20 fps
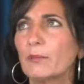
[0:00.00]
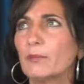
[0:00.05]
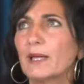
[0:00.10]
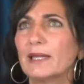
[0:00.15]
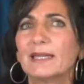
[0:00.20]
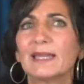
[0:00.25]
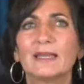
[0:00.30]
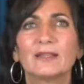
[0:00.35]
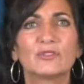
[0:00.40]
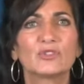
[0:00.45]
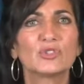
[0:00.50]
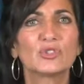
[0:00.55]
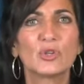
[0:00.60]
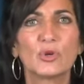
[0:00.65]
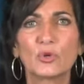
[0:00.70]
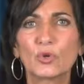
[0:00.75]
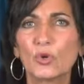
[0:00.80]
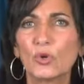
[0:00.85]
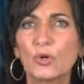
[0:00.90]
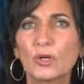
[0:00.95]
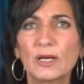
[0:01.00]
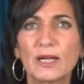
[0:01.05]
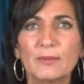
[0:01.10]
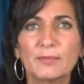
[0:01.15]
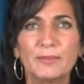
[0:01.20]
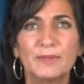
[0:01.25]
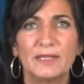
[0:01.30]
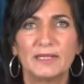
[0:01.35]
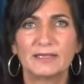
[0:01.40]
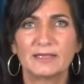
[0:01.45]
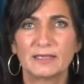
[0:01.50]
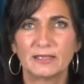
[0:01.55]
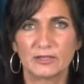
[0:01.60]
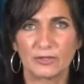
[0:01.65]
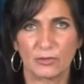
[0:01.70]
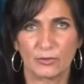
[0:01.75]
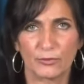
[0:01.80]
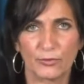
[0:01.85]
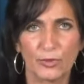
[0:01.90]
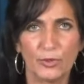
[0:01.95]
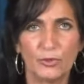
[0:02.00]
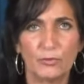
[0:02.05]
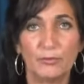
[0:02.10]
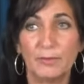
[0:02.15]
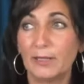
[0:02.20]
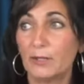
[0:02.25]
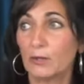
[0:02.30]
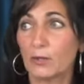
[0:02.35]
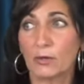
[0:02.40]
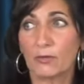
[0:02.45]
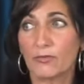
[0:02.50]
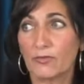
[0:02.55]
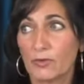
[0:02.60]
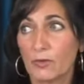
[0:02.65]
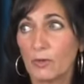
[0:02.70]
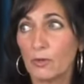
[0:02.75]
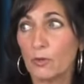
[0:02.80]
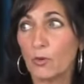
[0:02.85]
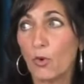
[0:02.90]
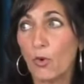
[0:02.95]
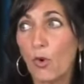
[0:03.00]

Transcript: Why am I getting so caught up in this? Is there a root in me, or